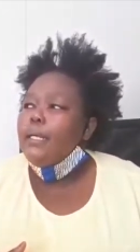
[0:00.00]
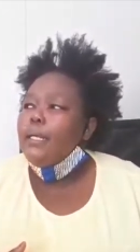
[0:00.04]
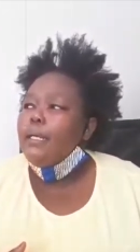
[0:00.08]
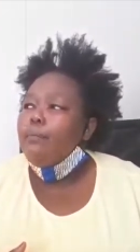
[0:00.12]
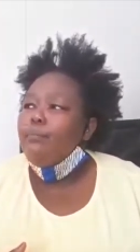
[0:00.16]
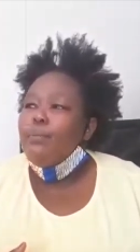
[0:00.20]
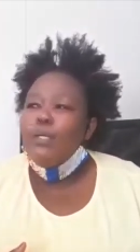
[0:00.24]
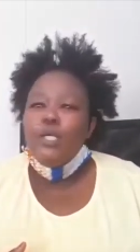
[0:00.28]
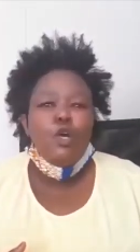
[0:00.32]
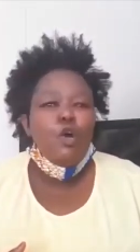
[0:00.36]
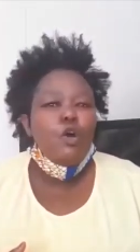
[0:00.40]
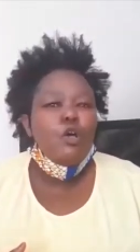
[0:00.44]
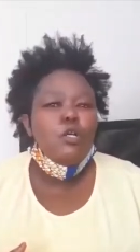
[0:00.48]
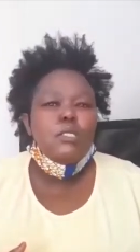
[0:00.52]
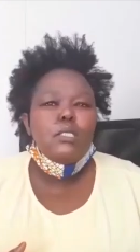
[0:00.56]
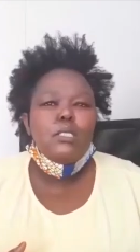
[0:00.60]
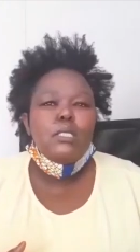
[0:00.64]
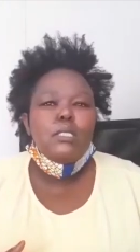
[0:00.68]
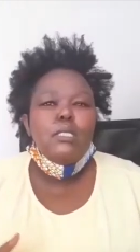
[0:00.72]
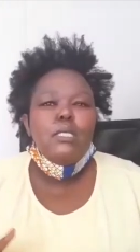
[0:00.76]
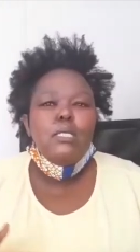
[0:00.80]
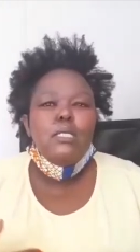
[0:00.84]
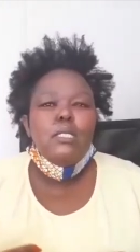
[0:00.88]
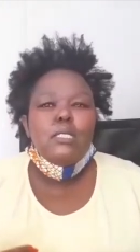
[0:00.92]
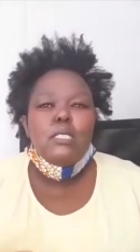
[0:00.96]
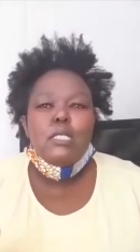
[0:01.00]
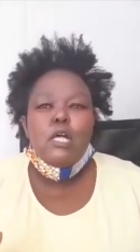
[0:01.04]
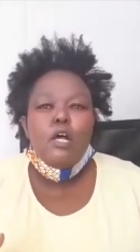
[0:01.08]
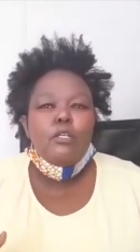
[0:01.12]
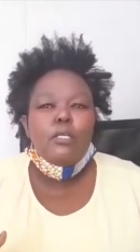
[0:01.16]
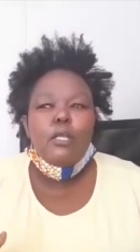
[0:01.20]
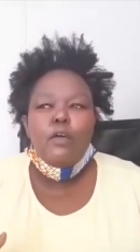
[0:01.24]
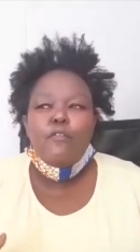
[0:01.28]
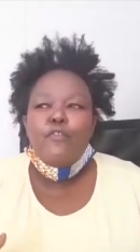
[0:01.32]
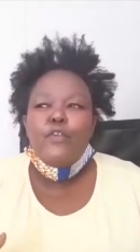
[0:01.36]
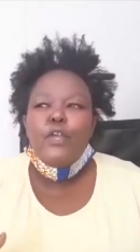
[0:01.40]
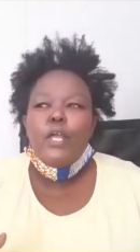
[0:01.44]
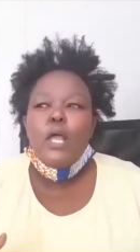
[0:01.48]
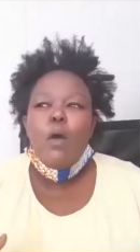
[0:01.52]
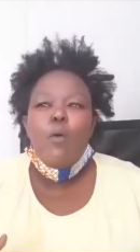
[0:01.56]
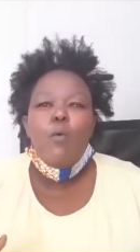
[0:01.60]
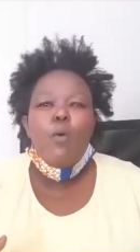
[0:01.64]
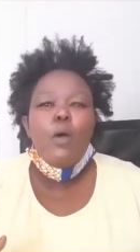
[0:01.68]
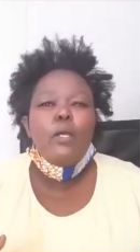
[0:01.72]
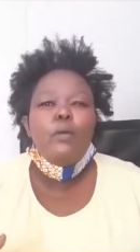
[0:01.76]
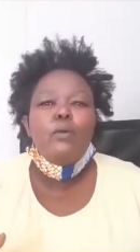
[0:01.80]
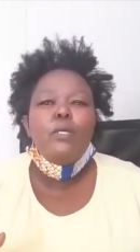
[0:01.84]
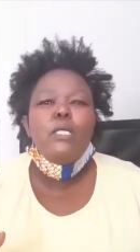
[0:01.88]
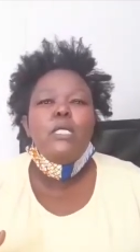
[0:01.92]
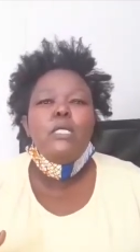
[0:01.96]
Because in South Africa,
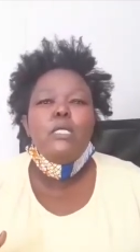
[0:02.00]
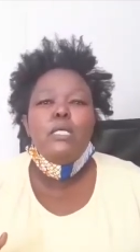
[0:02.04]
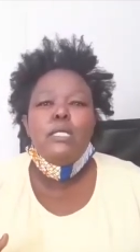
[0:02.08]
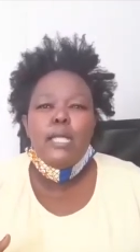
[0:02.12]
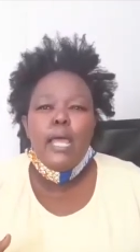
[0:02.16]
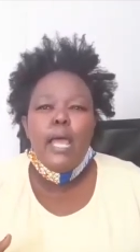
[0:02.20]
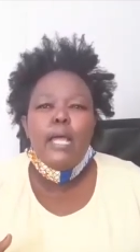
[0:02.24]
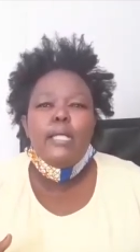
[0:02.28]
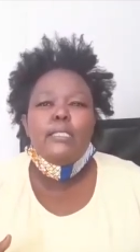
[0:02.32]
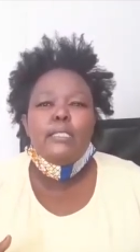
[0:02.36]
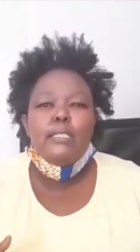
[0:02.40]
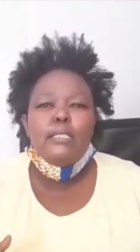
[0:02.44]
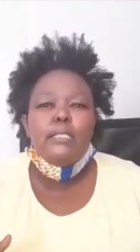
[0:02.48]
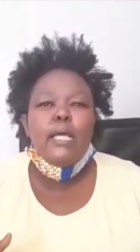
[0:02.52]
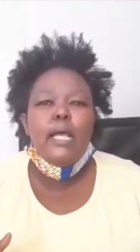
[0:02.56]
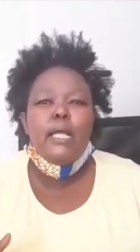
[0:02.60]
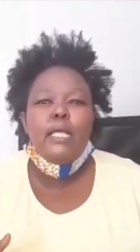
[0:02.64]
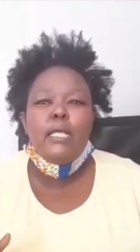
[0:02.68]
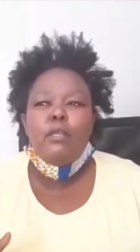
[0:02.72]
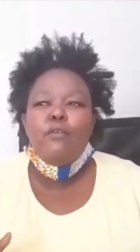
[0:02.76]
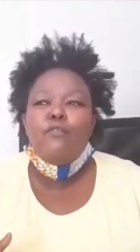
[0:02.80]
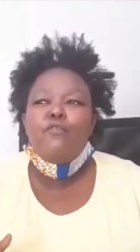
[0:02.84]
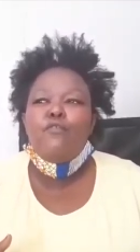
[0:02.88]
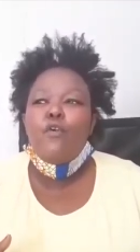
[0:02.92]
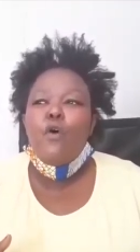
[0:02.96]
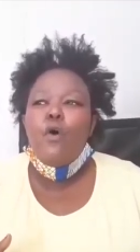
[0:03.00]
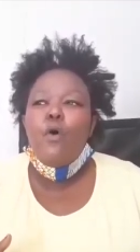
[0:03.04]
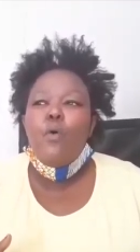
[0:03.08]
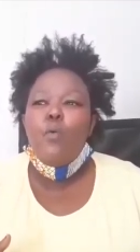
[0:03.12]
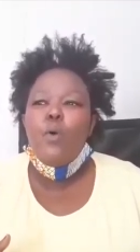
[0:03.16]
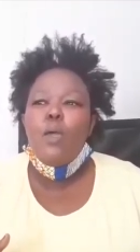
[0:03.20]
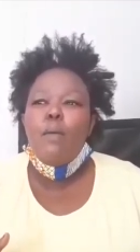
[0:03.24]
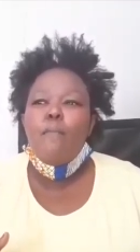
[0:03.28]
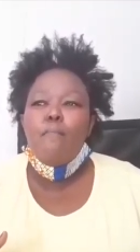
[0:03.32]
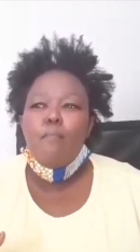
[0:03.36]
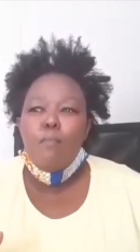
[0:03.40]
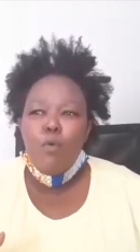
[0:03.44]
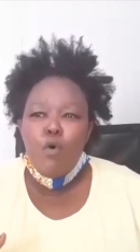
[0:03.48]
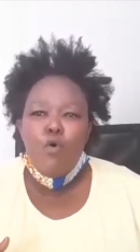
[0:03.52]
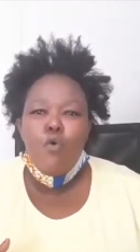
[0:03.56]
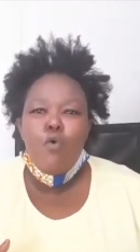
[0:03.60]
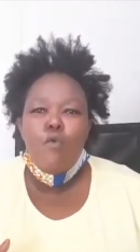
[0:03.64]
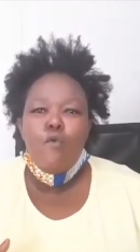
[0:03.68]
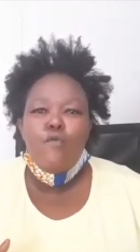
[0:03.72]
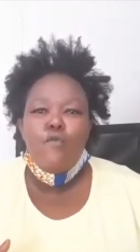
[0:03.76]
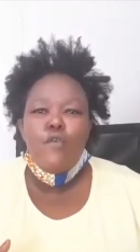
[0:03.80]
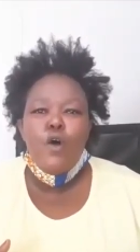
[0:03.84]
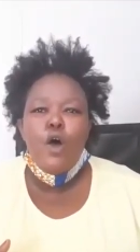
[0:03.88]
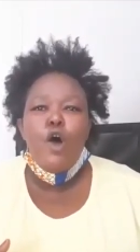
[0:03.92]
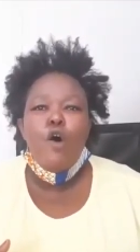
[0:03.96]
when in 1994, we
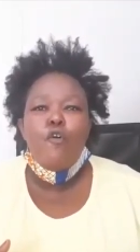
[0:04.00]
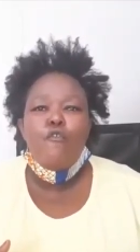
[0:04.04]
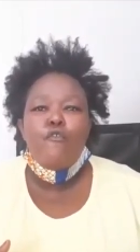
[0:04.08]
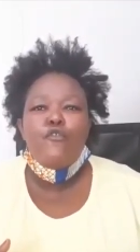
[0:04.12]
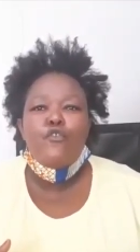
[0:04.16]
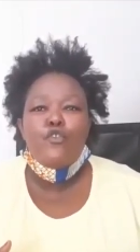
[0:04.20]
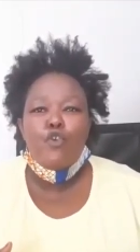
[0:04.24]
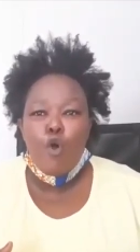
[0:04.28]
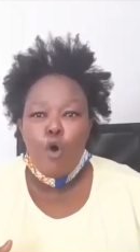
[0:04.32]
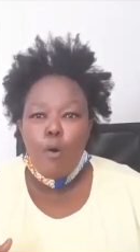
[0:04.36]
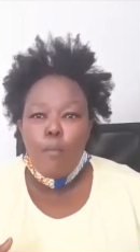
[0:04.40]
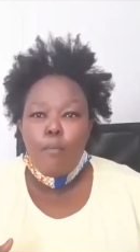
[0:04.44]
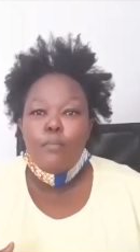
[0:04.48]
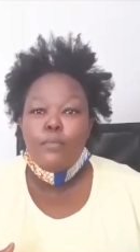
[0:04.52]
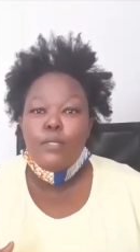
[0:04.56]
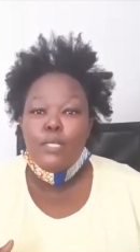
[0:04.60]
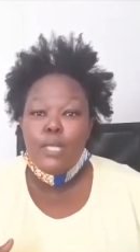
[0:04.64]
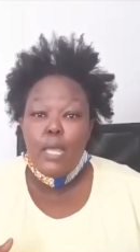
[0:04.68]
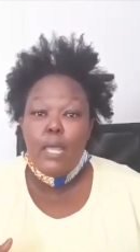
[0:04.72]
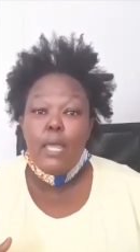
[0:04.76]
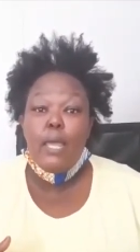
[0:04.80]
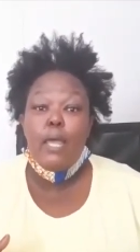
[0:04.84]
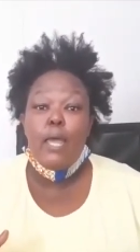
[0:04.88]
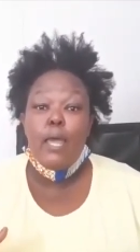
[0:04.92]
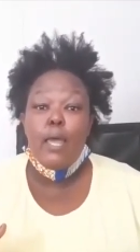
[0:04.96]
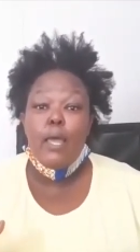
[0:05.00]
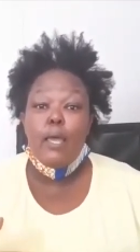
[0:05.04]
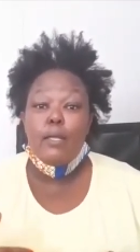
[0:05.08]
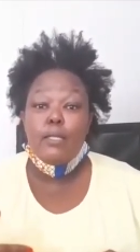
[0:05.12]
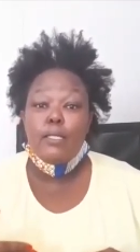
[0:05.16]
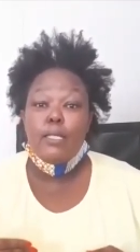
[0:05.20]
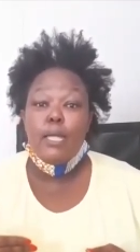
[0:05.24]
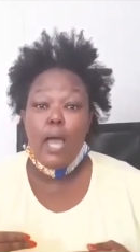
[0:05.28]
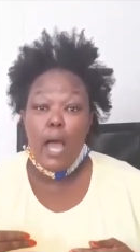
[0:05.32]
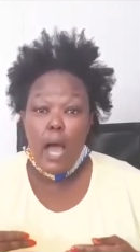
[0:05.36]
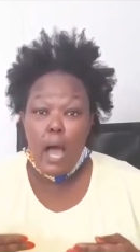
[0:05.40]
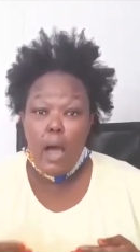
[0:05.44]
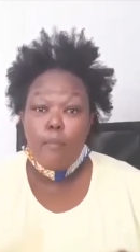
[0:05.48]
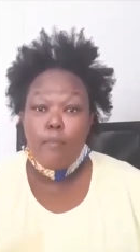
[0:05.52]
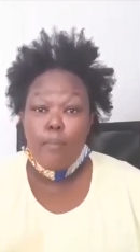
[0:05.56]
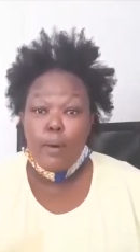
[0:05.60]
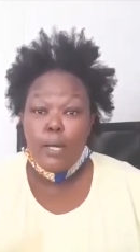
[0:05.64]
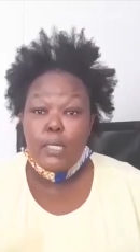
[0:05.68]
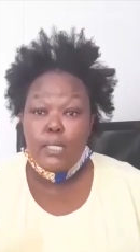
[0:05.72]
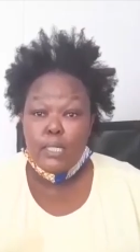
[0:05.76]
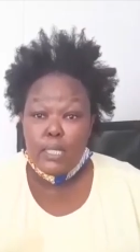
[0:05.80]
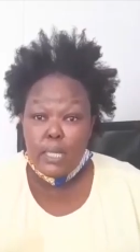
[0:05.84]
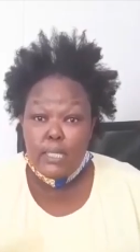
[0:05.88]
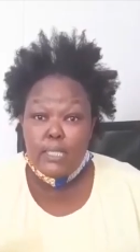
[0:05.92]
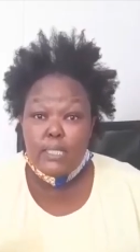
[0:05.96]
move from the
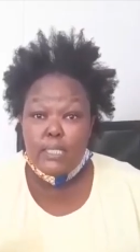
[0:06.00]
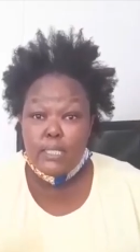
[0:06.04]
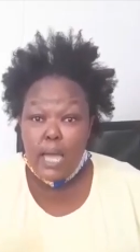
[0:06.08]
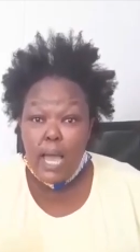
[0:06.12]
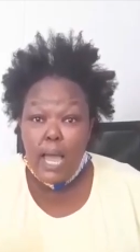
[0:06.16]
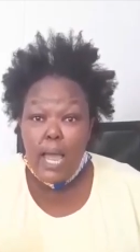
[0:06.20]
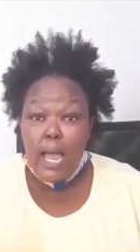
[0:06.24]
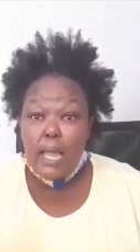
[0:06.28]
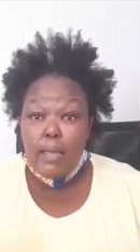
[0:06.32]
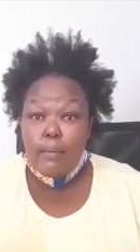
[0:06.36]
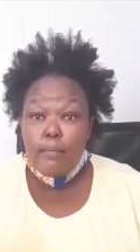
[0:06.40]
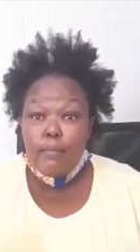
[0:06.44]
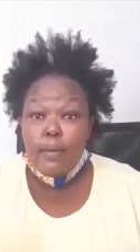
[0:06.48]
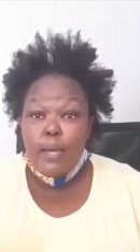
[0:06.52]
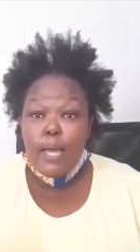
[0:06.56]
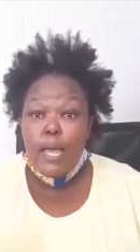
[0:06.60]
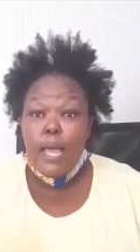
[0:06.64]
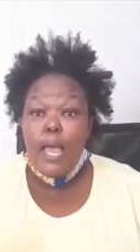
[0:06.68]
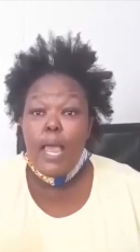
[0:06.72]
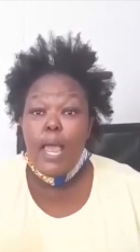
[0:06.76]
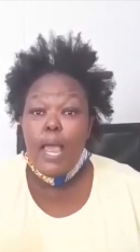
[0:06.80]
apartheid time,